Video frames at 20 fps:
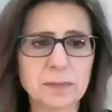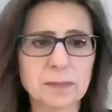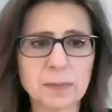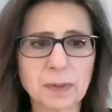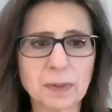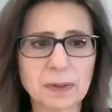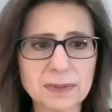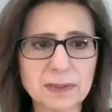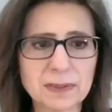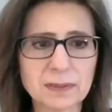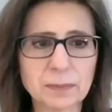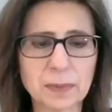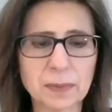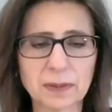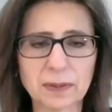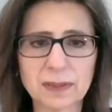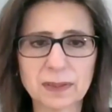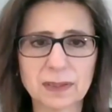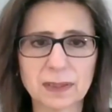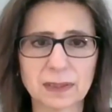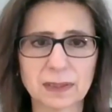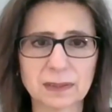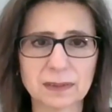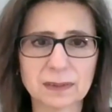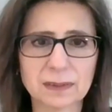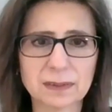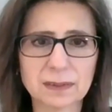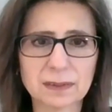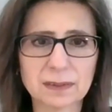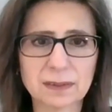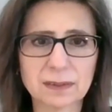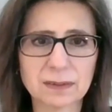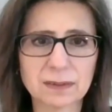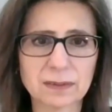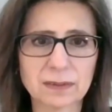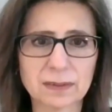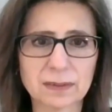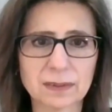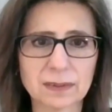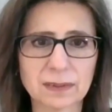Possibilities,
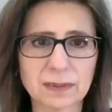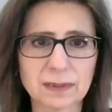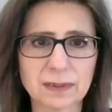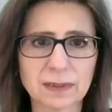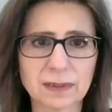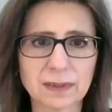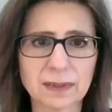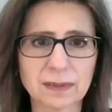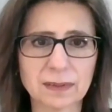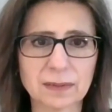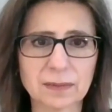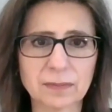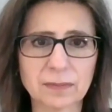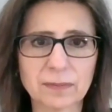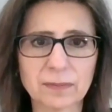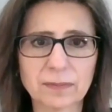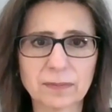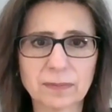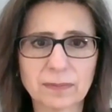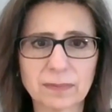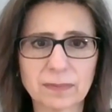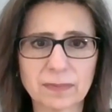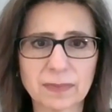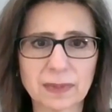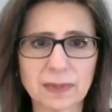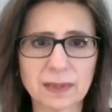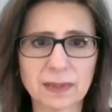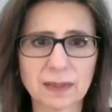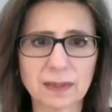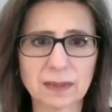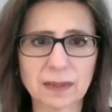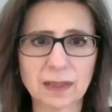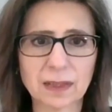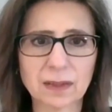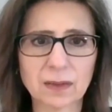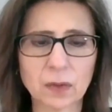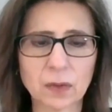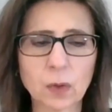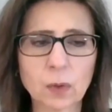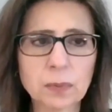an
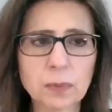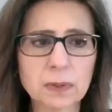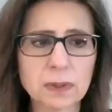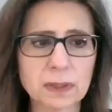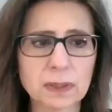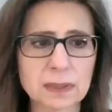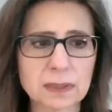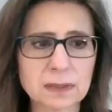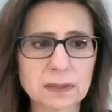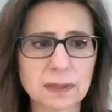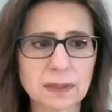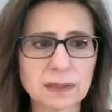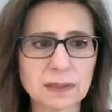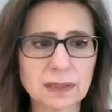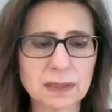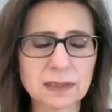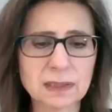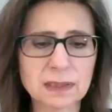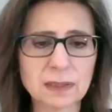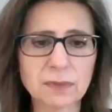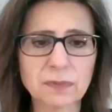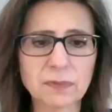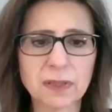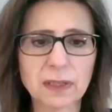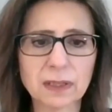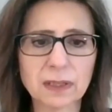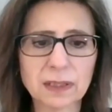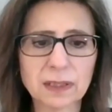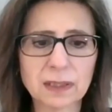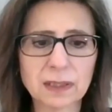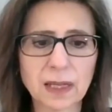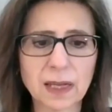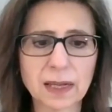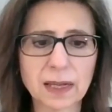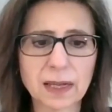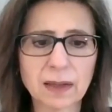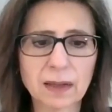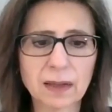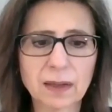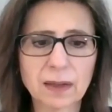openness. It's a feeling
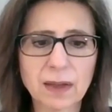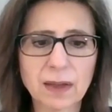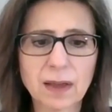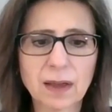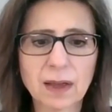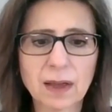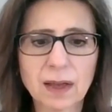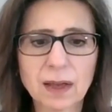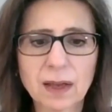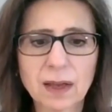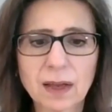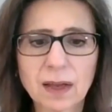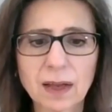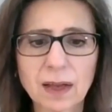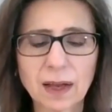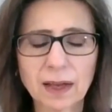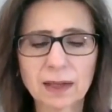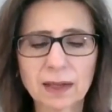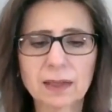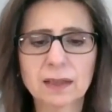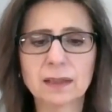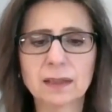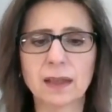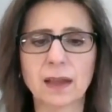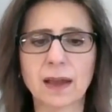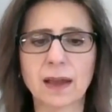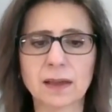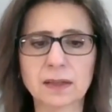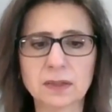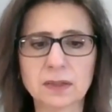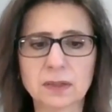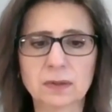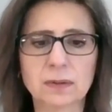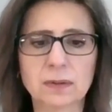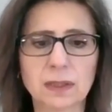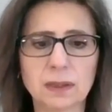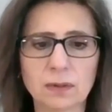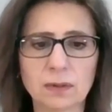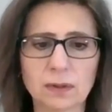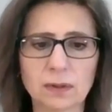like I can
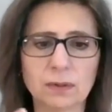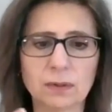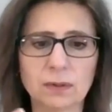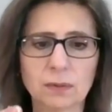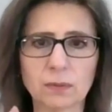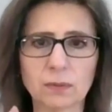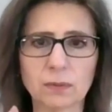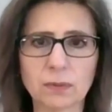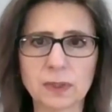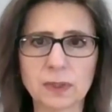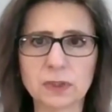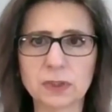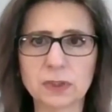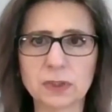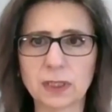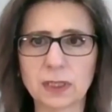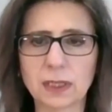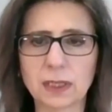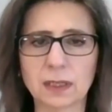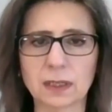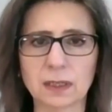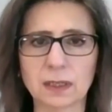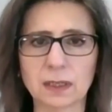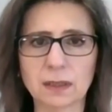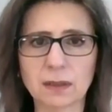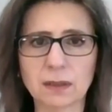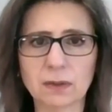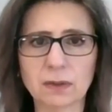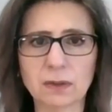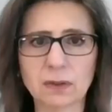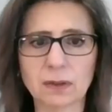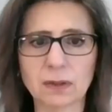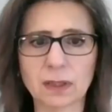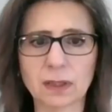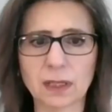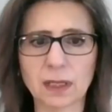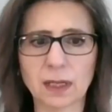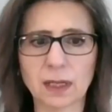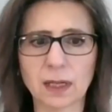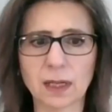actually reach in
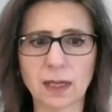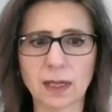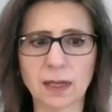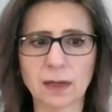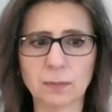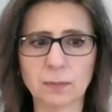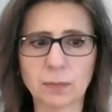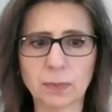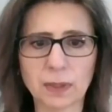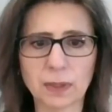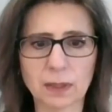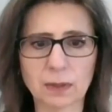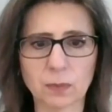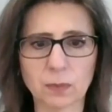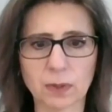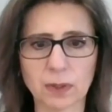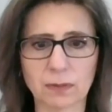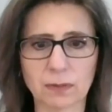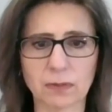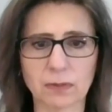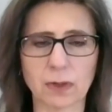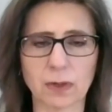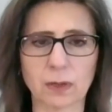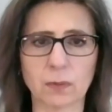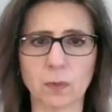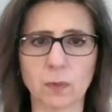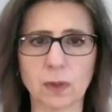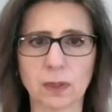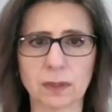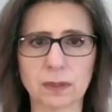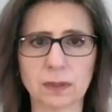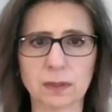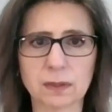and pick whatever I want.